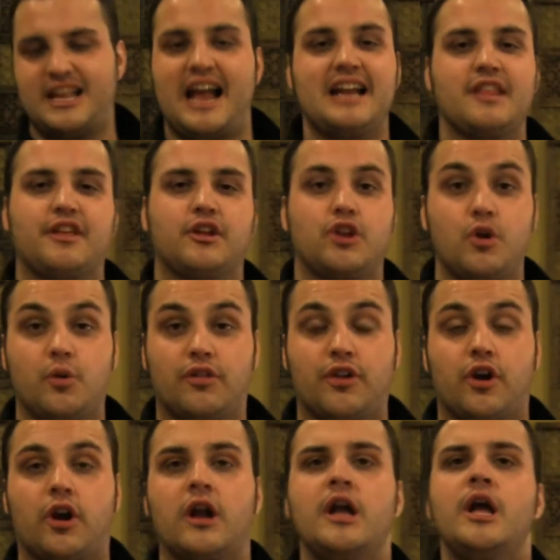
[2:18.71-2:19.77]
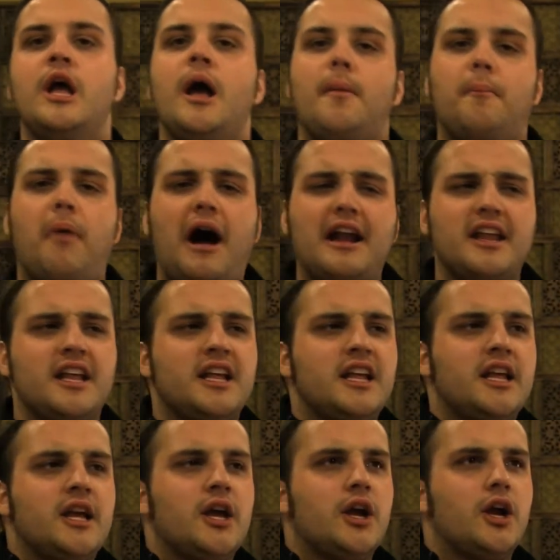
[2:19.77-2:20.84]
not anything new with her.
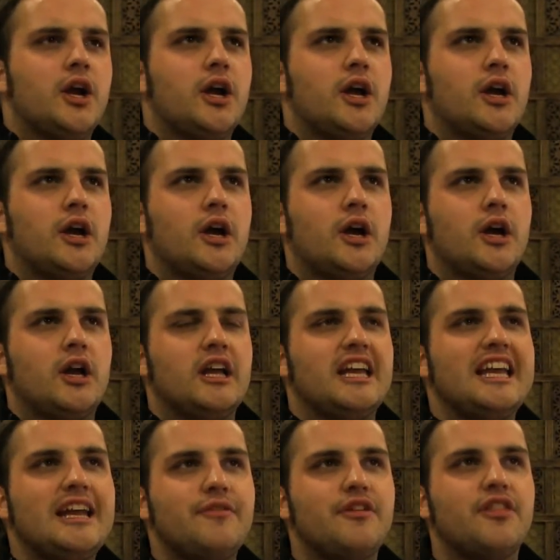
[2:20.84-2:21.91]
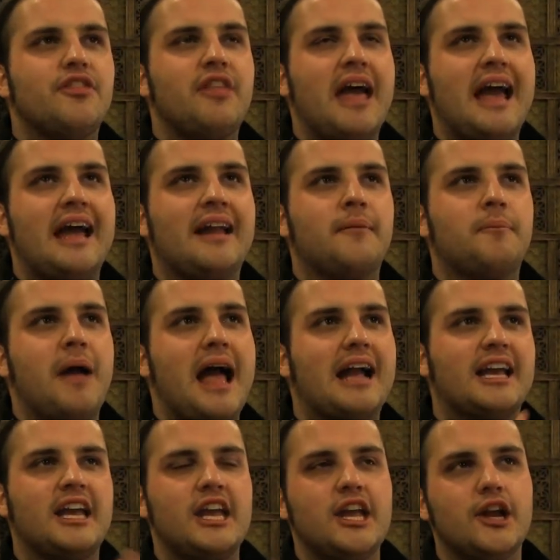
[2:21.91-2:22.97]
But even then,
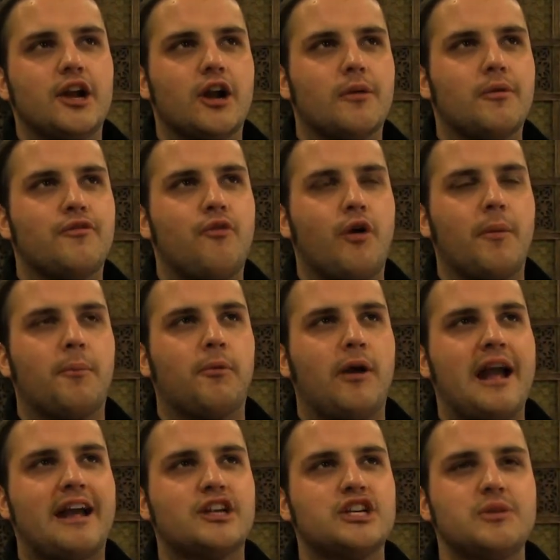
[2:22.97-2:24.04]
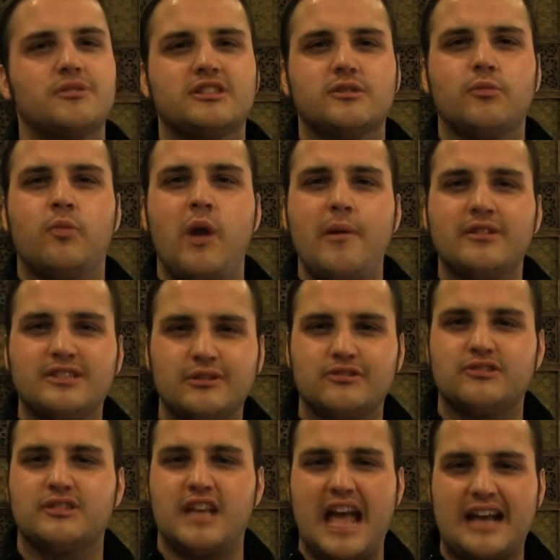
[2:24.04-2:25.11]
back here, before break, we would
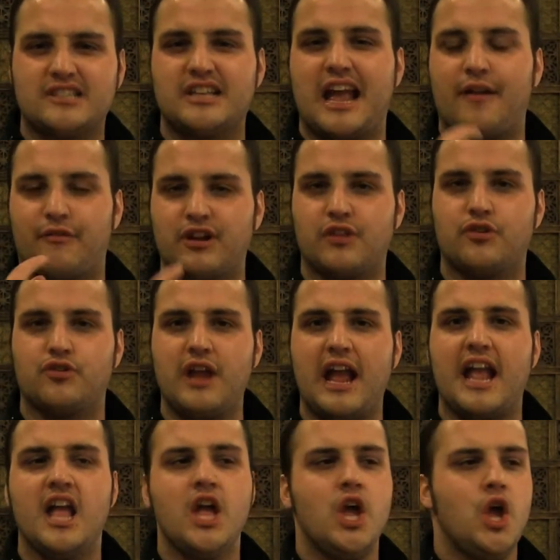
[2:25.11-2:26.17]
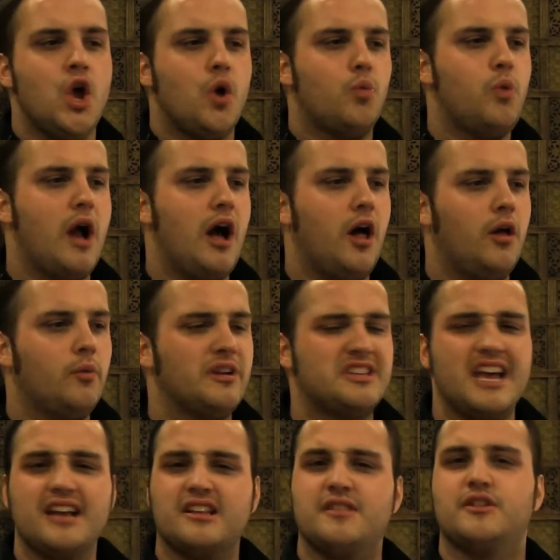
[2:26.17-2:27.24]
still text every other day. Well, we
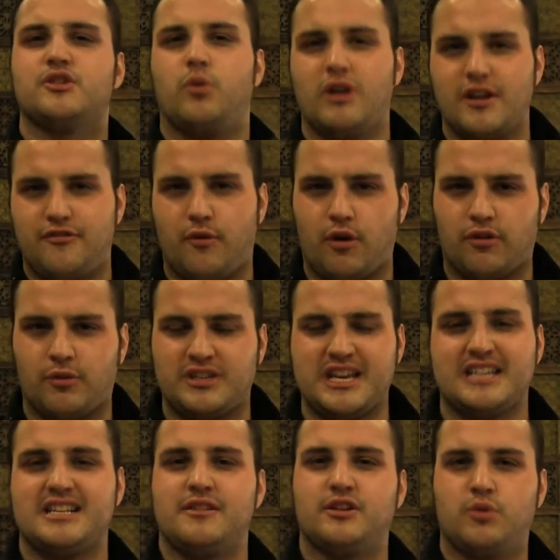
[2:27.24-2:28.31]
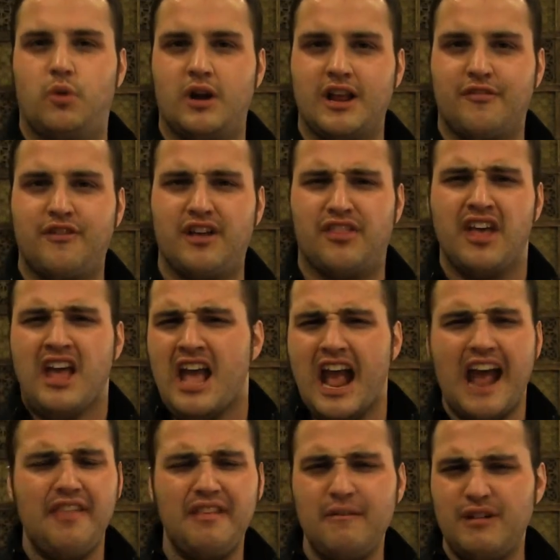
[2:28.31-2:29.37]
texted on the 24th, we texted on the 25th,
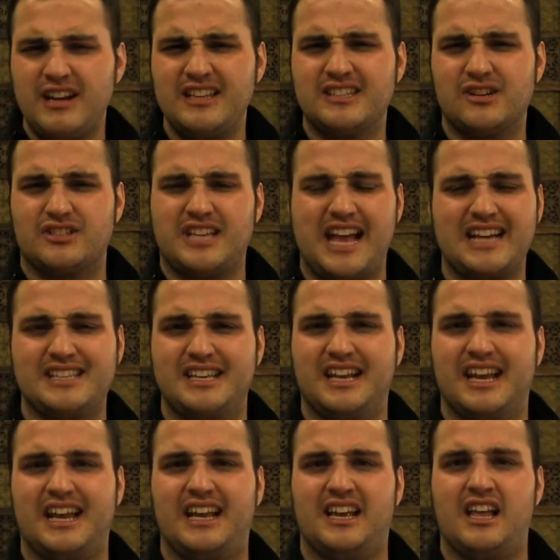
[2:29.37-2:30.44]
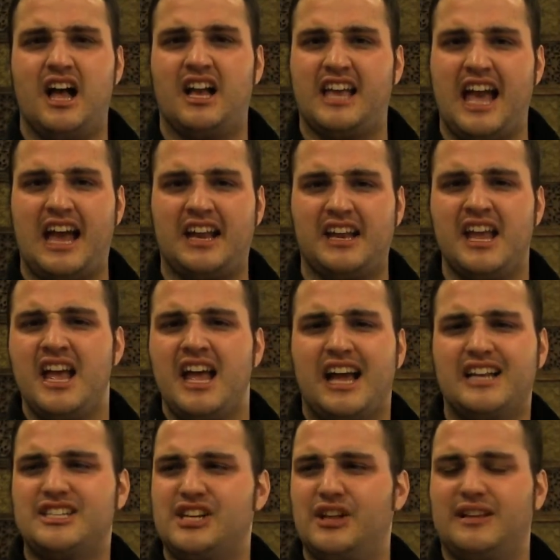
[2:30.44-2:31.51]
and then we didn't start texting it again
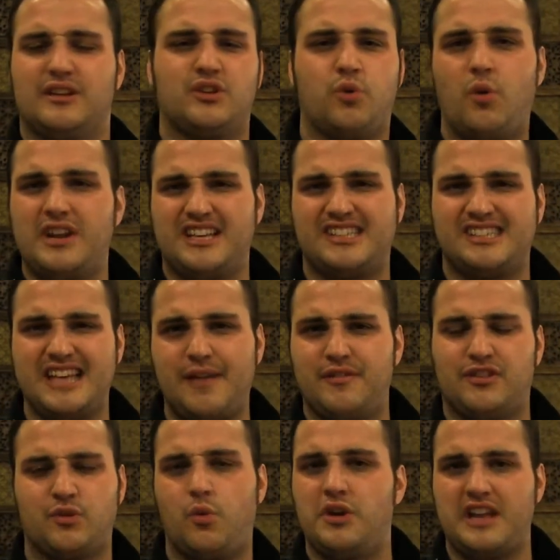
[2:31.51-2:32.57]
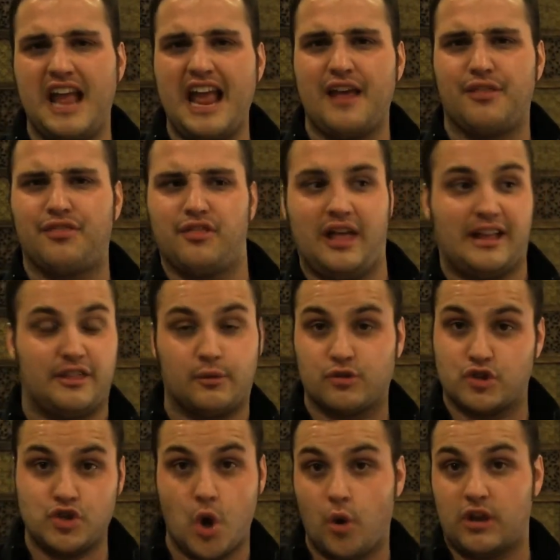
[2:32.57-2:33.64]
until the 27th, 28th. There
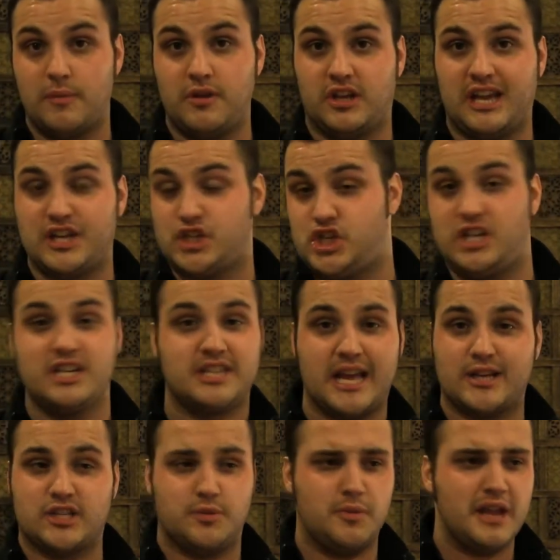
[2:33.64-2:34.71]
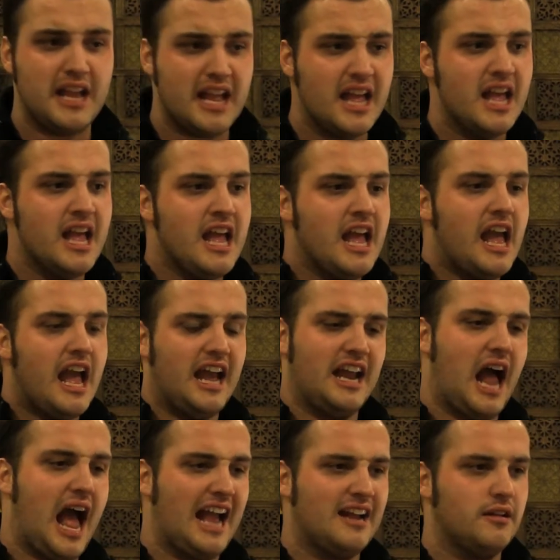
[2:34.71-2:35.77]
was no communication. She didn't text me,
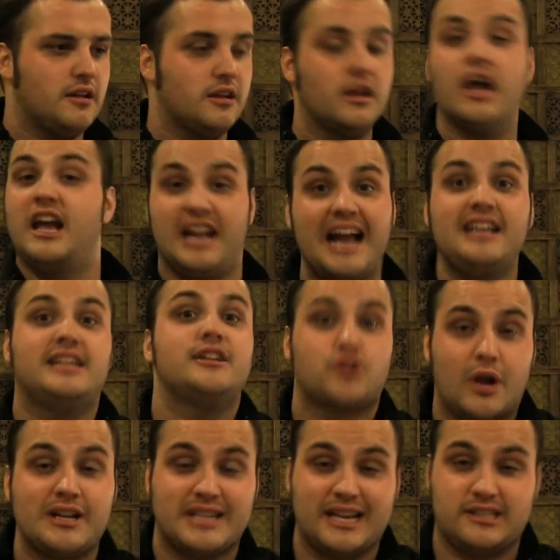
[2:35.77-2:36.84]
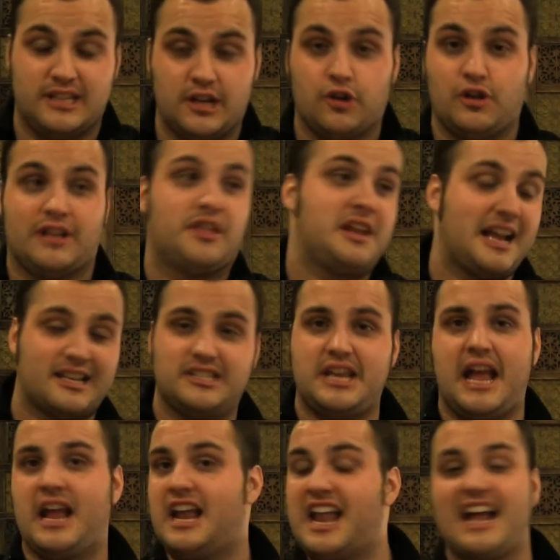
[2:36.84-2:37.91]
and I did try texting her the next
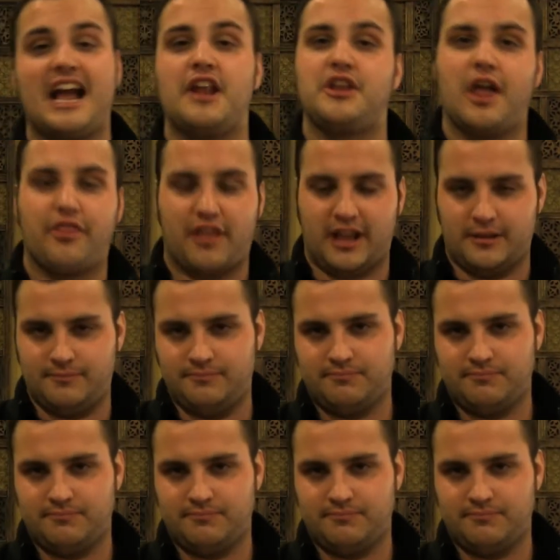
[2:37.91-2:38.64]
day, and I got nothing